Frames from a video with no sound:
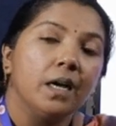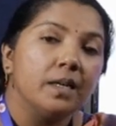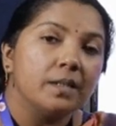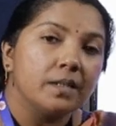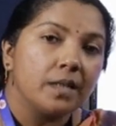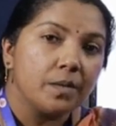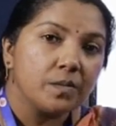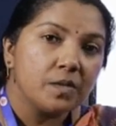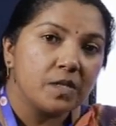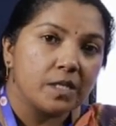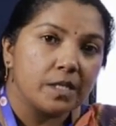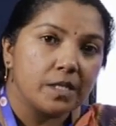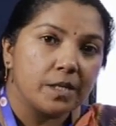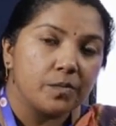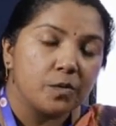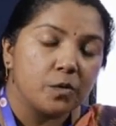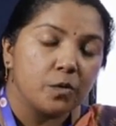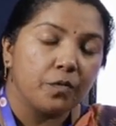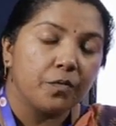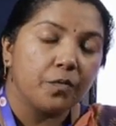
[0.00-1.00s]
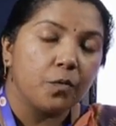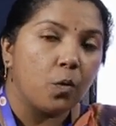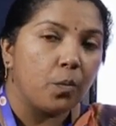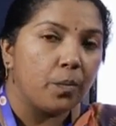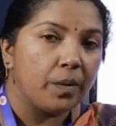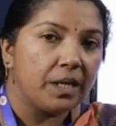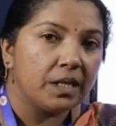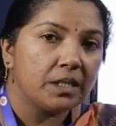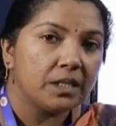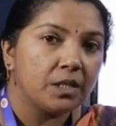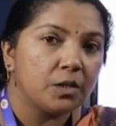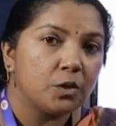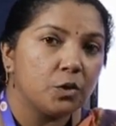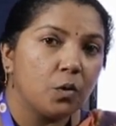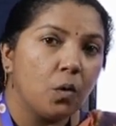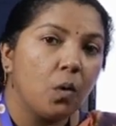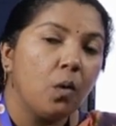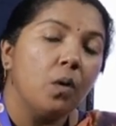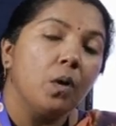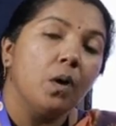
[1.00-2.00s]
some systems of combination
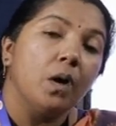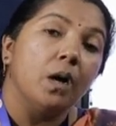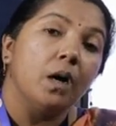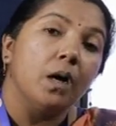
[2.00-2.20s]
show